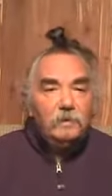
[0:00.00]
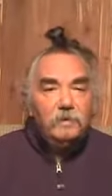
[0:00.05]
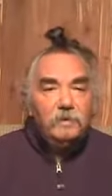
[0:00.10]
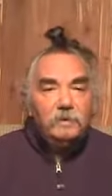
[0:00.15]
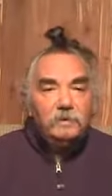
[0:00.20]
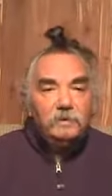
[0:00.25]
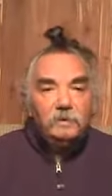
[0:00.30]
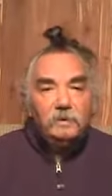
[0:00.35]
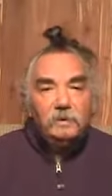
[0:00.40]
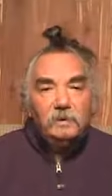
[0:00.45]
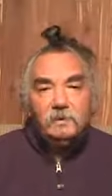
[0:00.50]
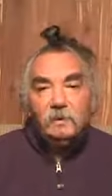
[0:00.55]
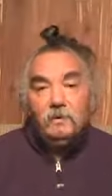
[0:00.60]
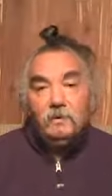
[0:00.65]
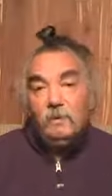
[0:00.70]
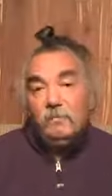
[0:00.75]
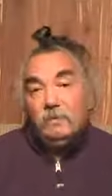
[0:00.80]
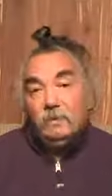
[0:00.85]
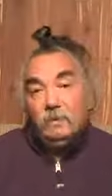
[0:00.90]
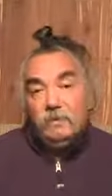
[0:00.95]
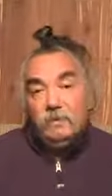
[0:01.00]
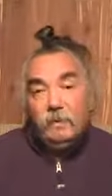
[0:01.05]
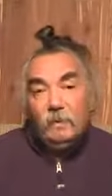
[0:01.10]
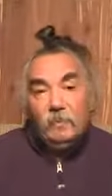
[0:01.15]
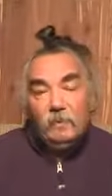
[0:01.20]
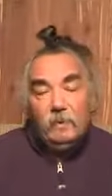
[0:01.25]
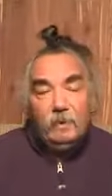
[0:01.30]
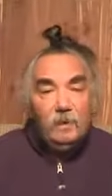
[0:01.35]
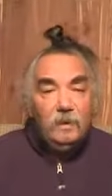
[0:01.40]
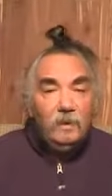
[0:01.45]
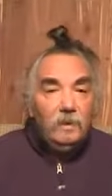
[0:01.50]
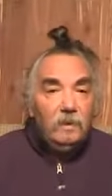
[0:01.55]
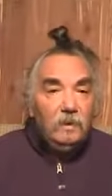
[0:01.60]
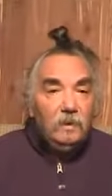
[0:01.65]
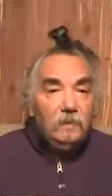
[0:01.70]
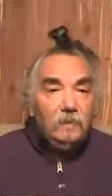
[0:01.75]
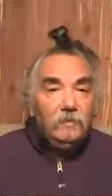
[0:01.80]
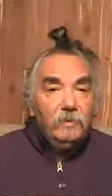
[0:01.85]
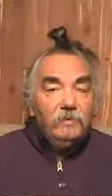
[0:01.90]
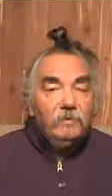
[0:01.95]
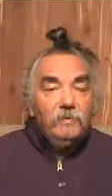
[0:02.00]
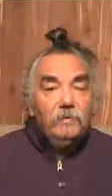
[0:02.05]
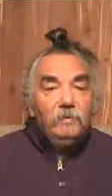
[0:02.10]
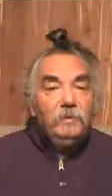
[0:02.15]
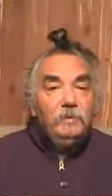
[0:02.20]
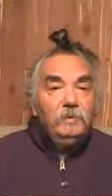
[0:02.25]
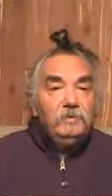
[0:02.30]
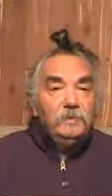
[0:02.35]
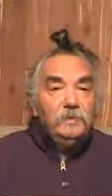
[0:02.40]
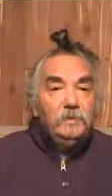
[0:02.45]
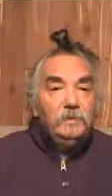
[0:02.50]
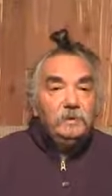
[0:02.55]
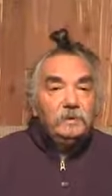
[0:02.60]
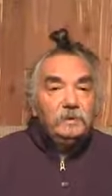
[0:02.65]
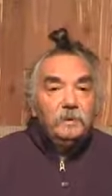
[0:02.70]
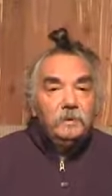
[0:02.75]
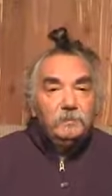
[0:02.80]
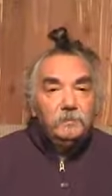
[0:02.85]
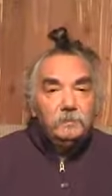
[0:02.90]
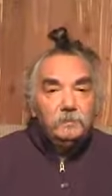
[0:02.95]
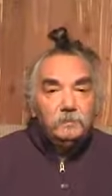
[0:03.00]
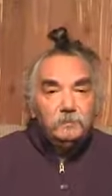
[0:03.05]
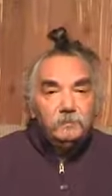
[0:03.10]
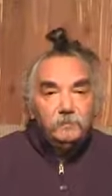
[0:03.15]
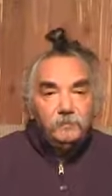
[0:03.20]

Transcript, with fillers: You rationalize that you have to live that way. Otherwise your peeps won't accept you.